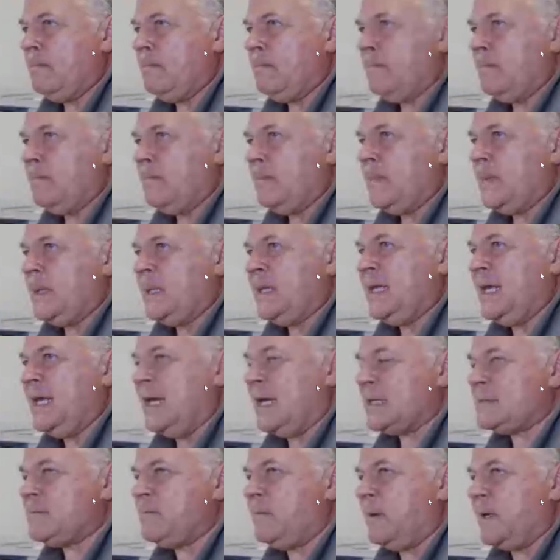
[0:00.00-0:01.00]
yes,
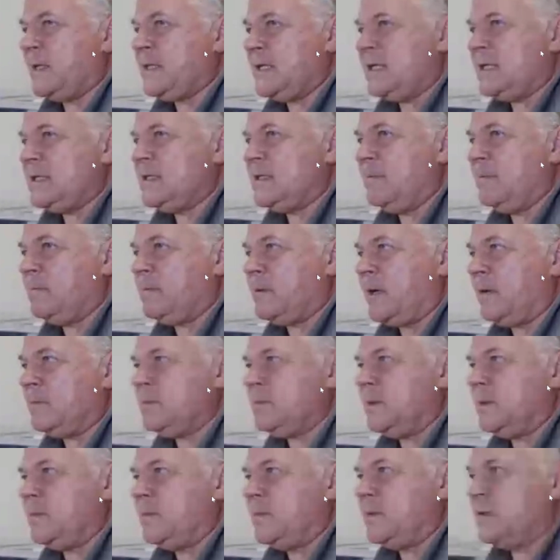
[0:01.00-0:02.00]
but the problem
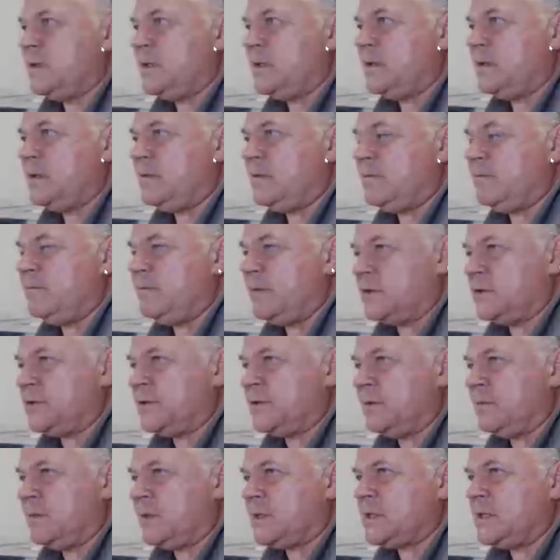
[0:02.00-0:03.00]
with the virtual
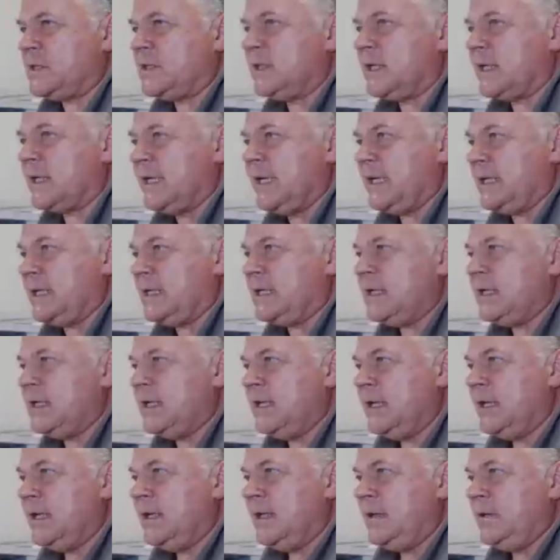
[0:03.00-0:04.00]
machine again,
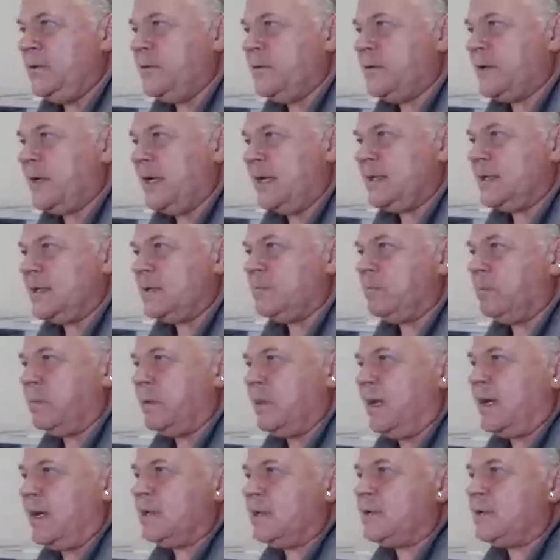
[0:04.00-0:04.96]
you cannot plug your